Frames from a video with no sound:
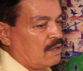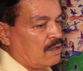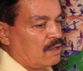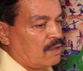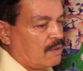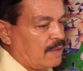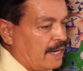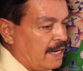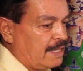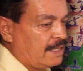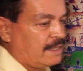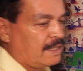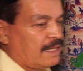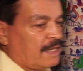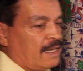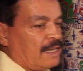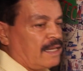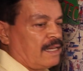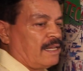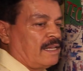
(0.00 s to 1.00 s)
Alright?
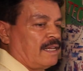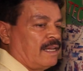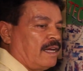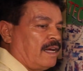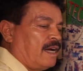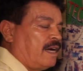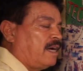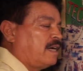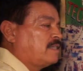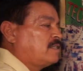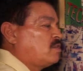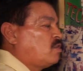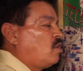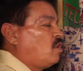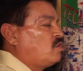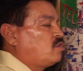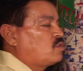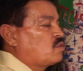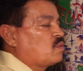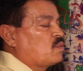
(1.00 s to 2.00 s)
I
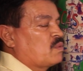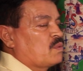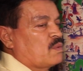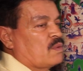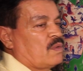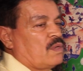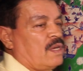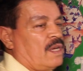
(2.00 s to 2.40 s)
told you,